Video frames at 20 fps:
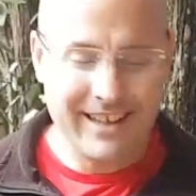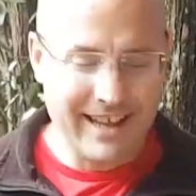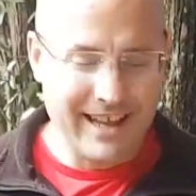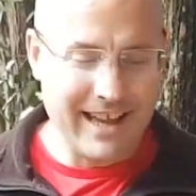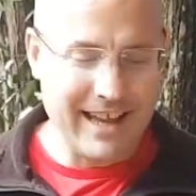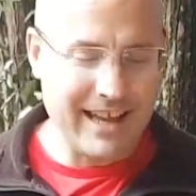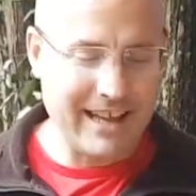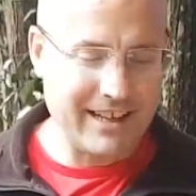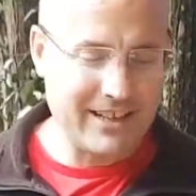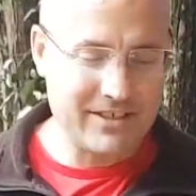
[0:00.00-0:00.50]

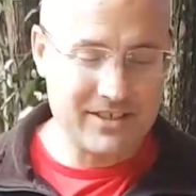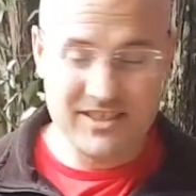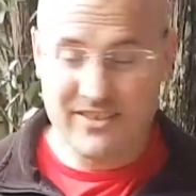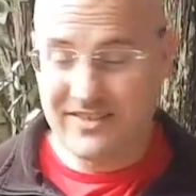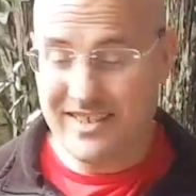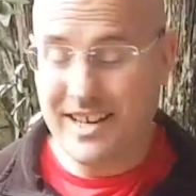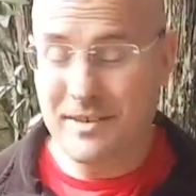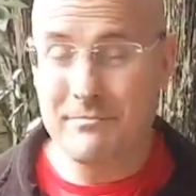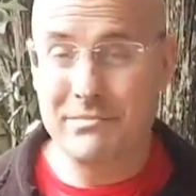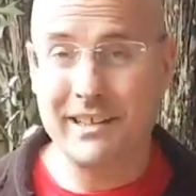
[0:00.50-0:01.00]
because I've
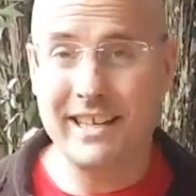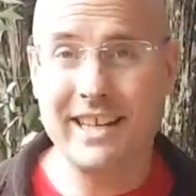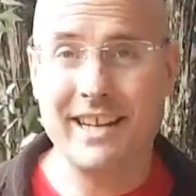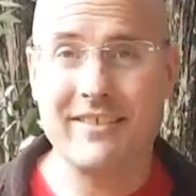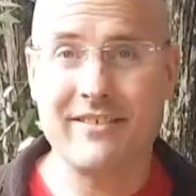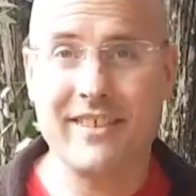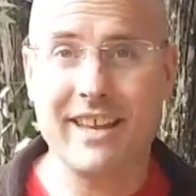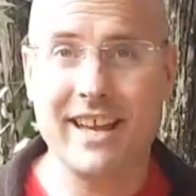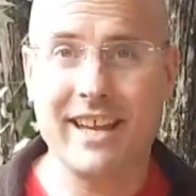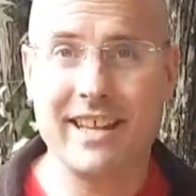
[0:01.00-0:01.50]
done plenty
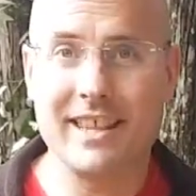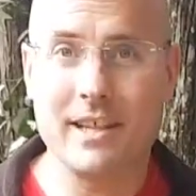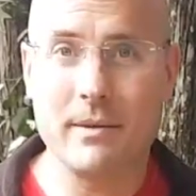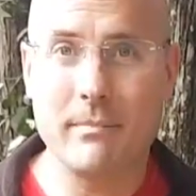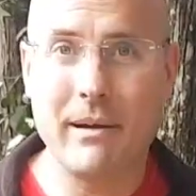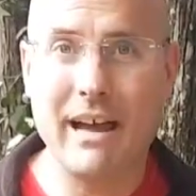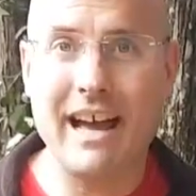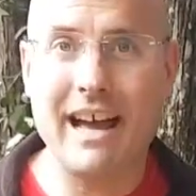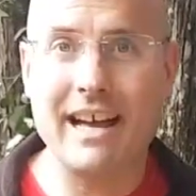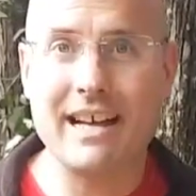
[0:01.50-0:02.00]
of that in the
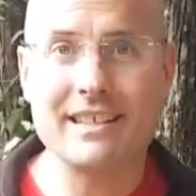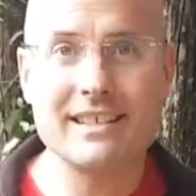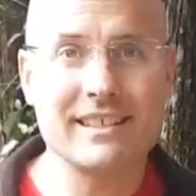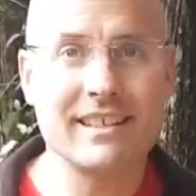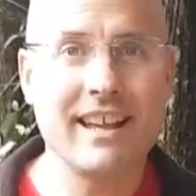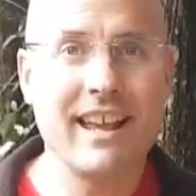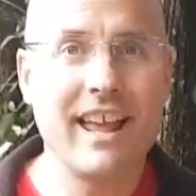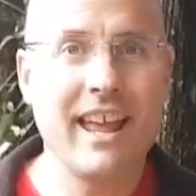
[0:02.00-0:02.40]
past.